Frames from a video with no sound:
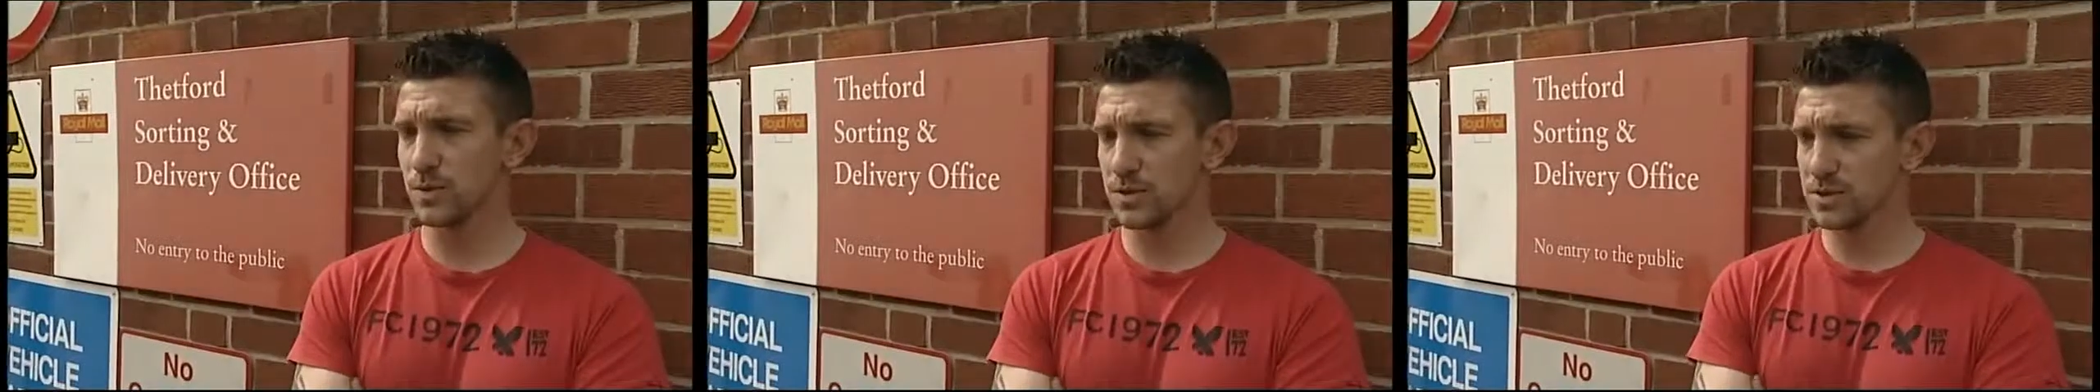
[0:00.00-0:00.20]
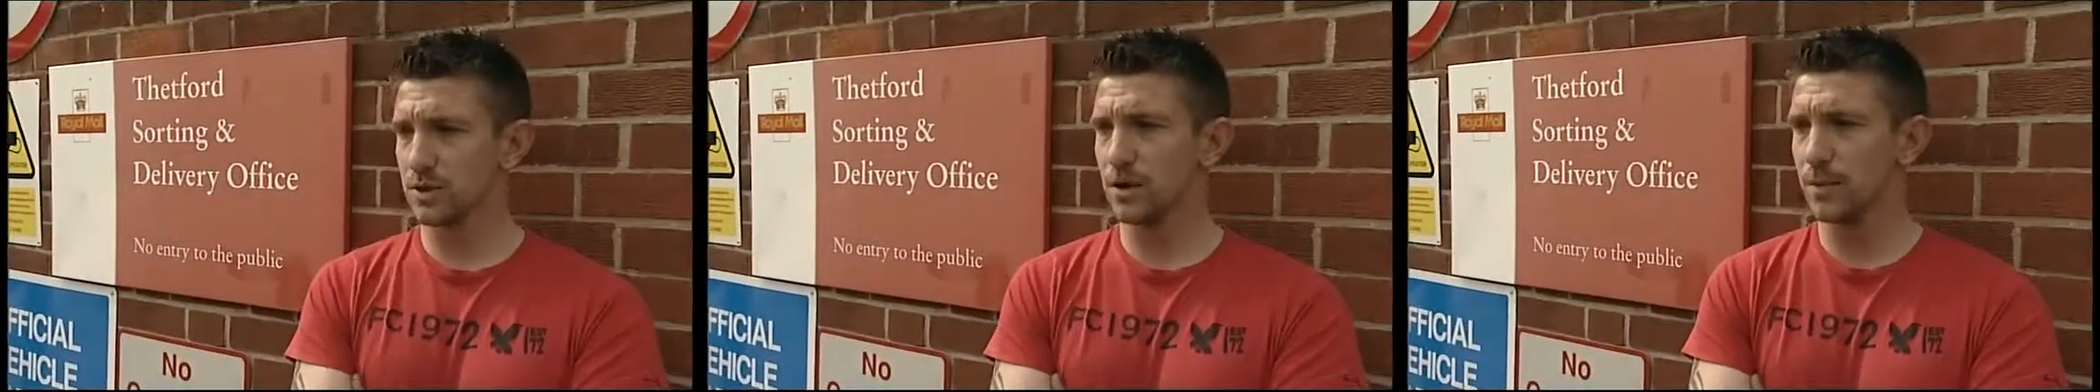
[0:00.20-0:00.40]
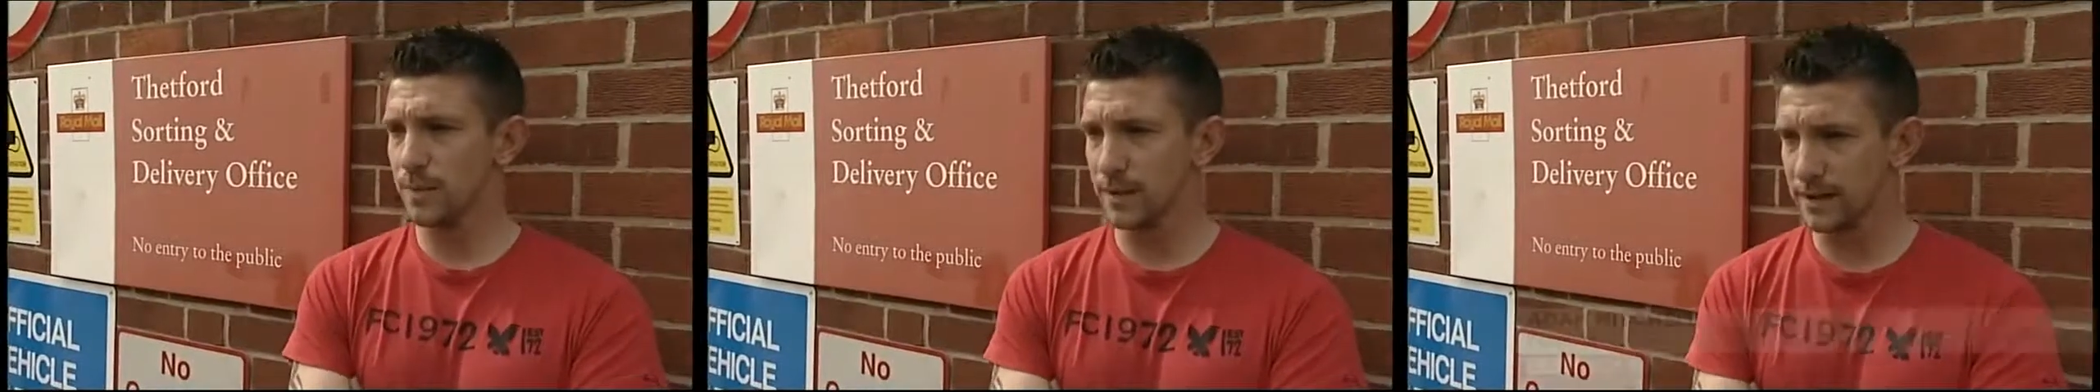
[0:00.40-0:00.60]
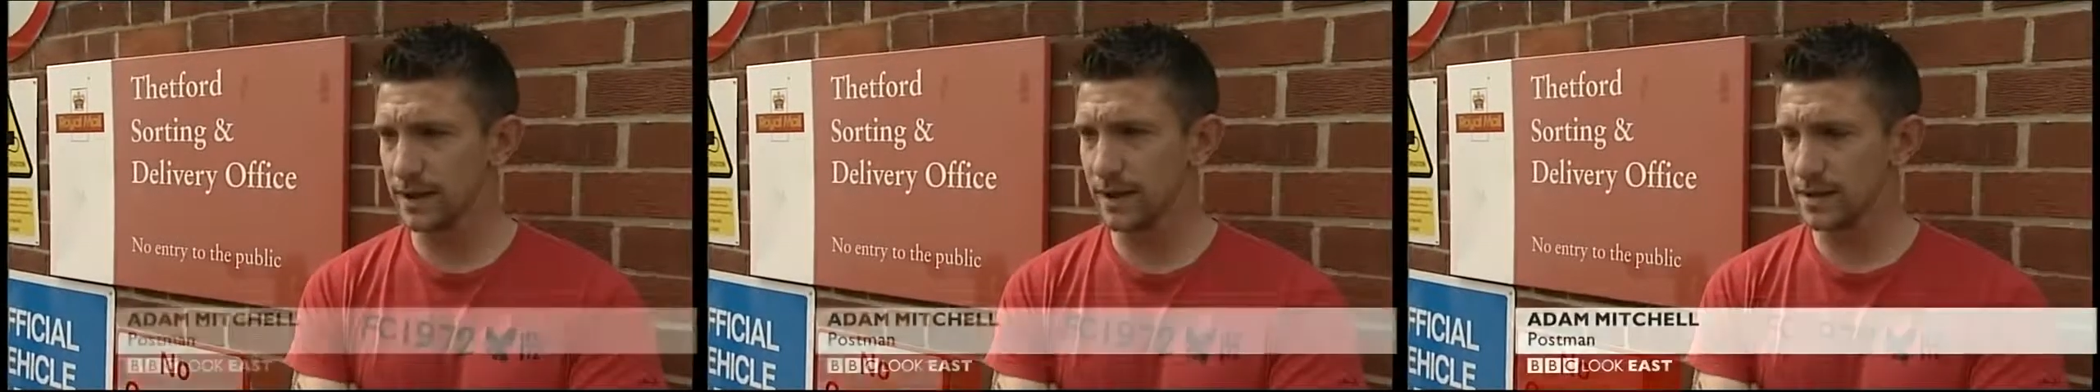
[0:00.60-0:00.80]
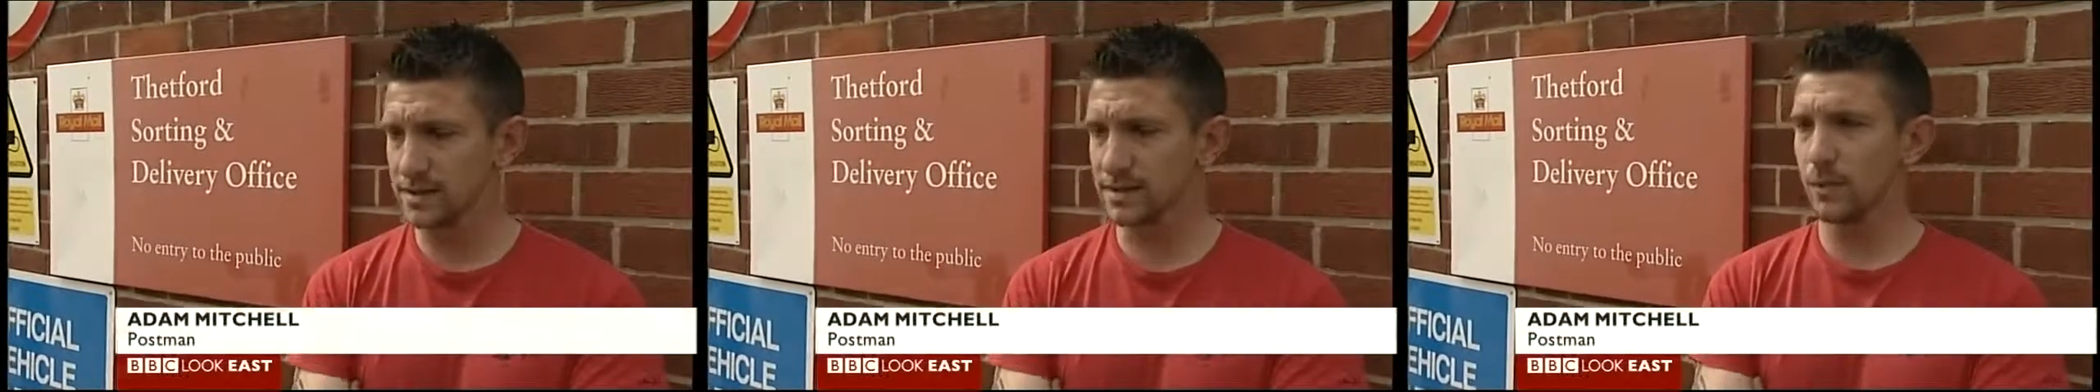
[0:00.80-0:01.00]
much what's got
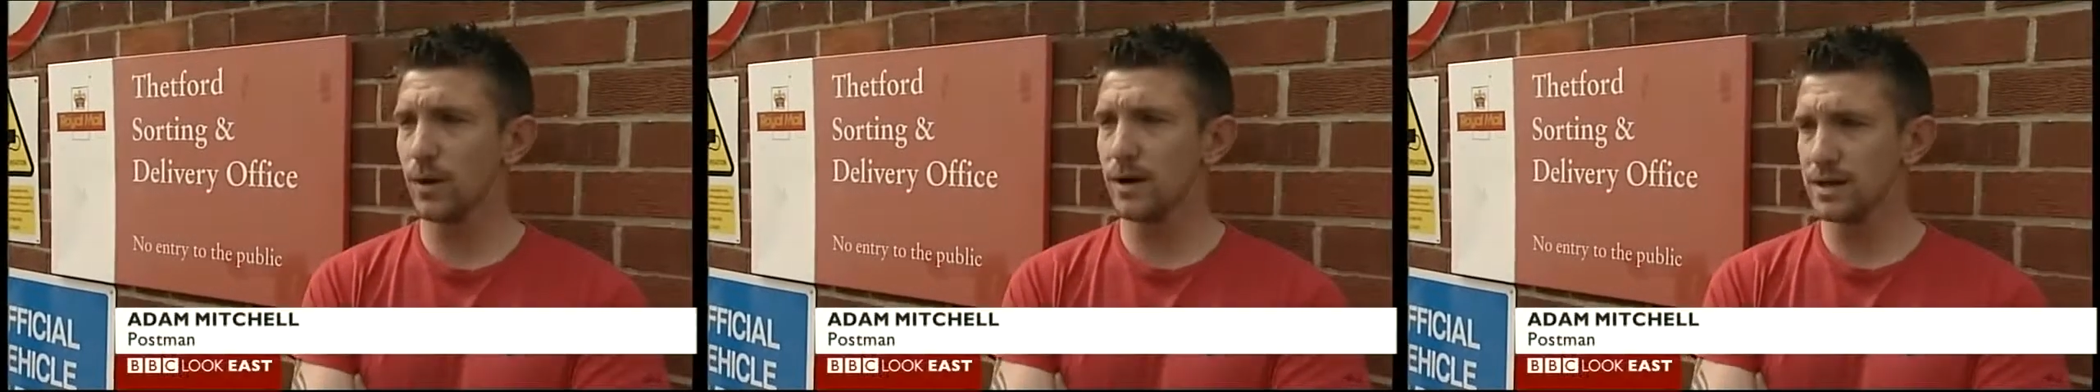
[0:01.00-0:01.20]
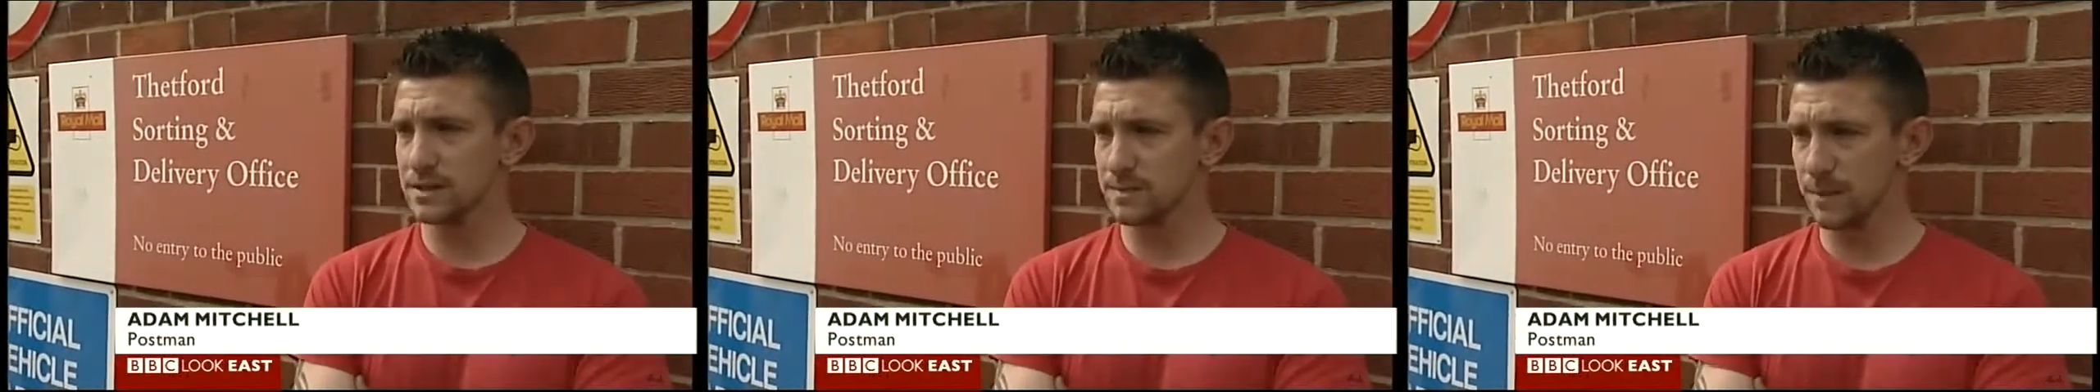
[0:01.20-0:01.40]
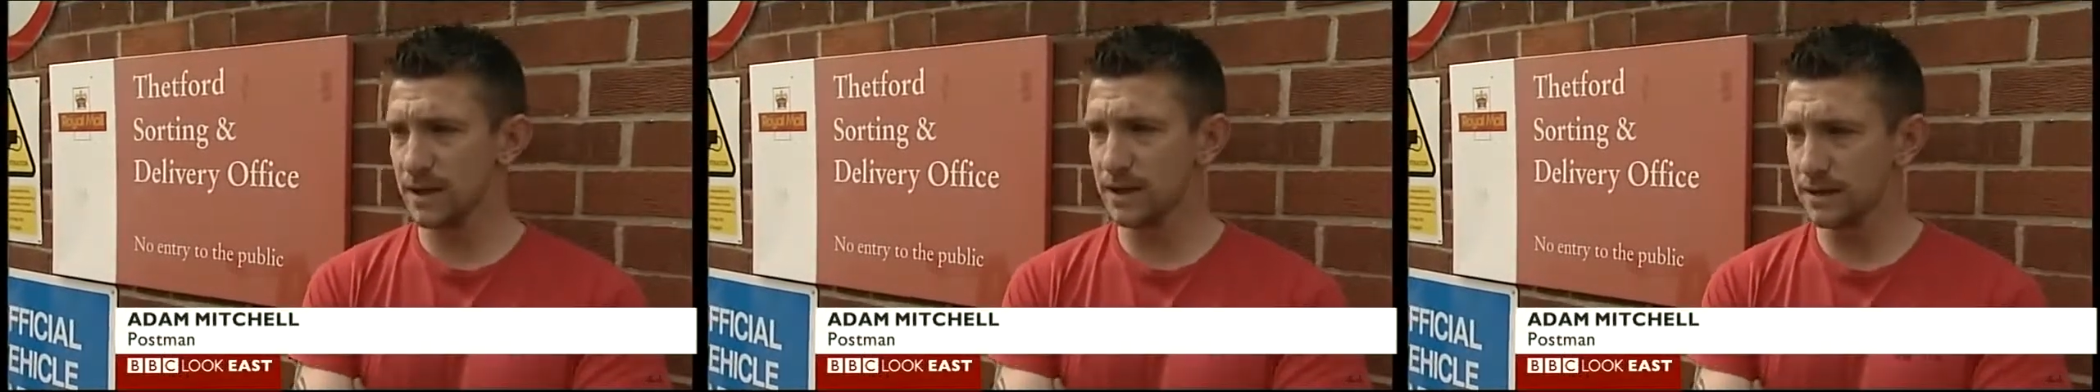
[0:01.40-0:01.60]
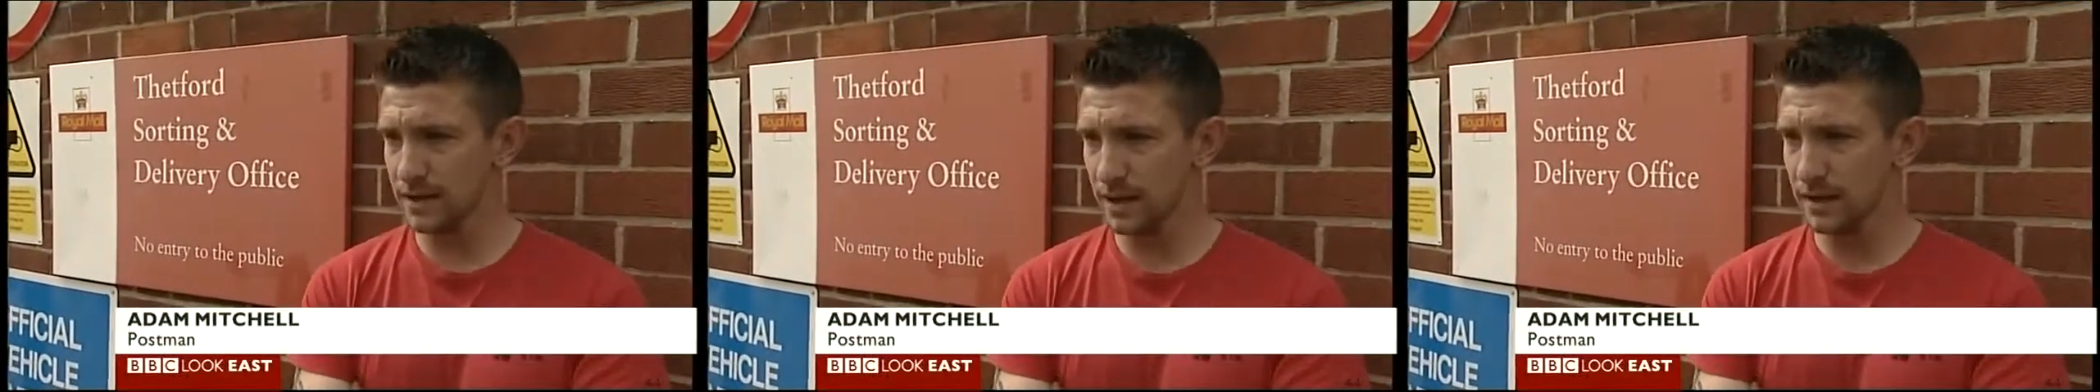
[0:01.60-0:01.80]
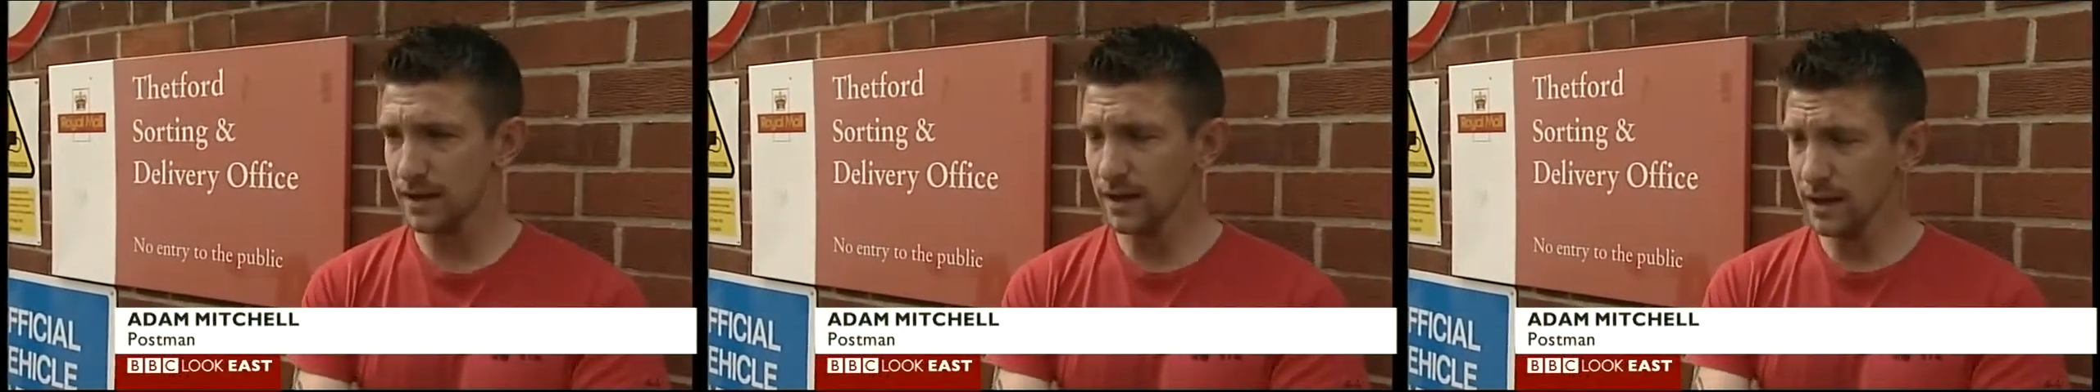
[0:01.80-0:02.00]
to be done, it's the way it's
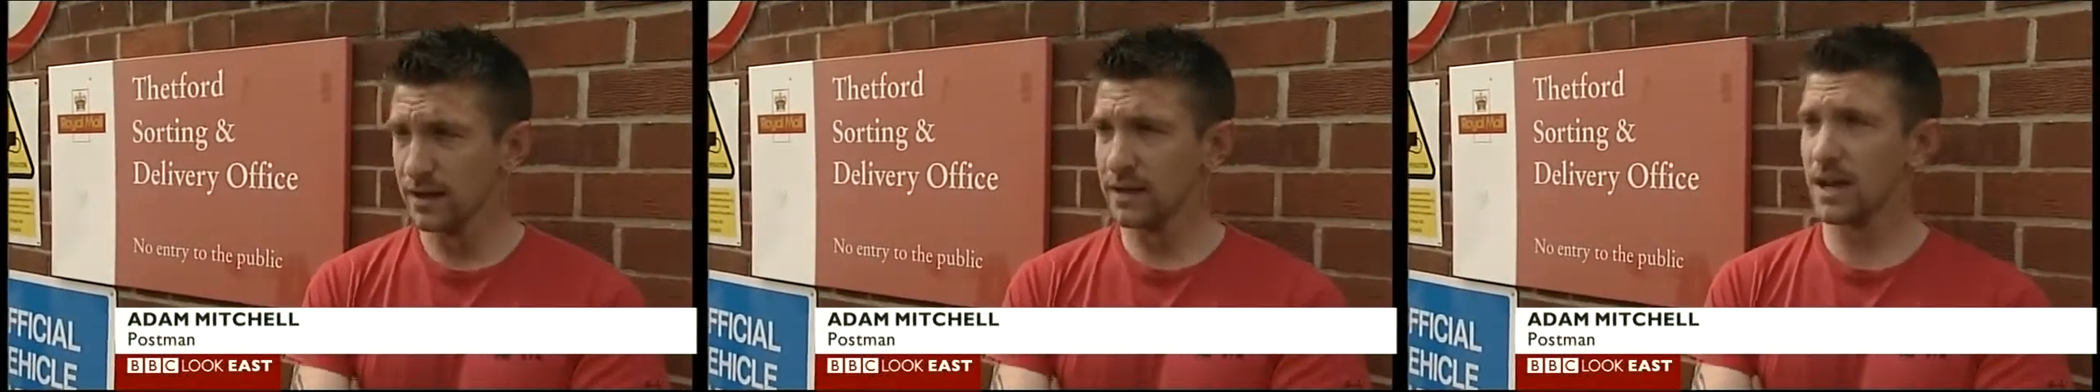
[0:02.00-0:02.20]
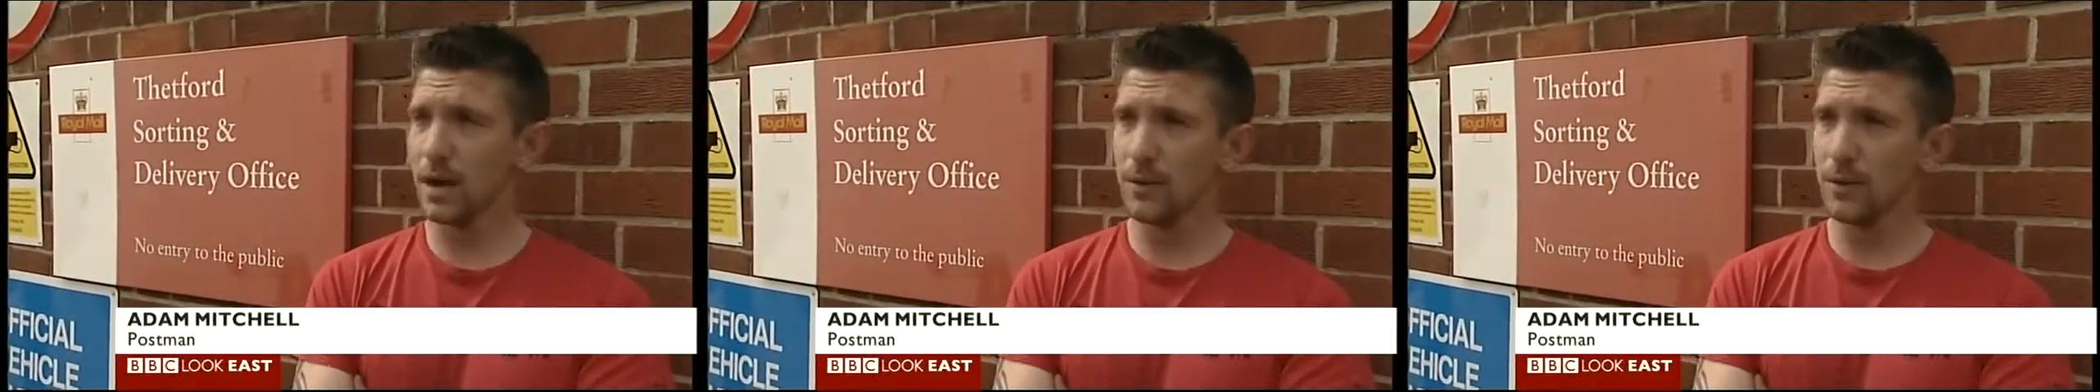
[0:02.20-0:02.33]
being done.